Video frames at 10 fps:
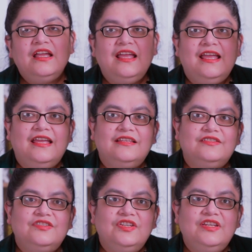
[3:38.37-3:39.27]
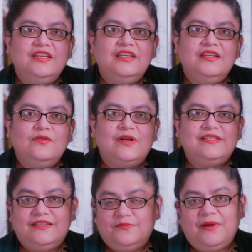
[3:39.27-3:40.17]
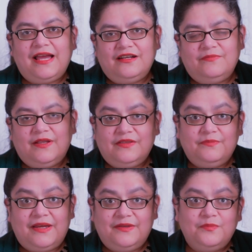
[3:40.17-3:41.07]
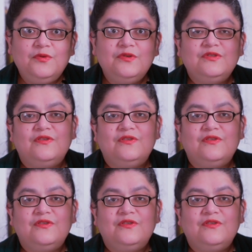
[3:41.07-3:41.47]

and she was inspired by the book,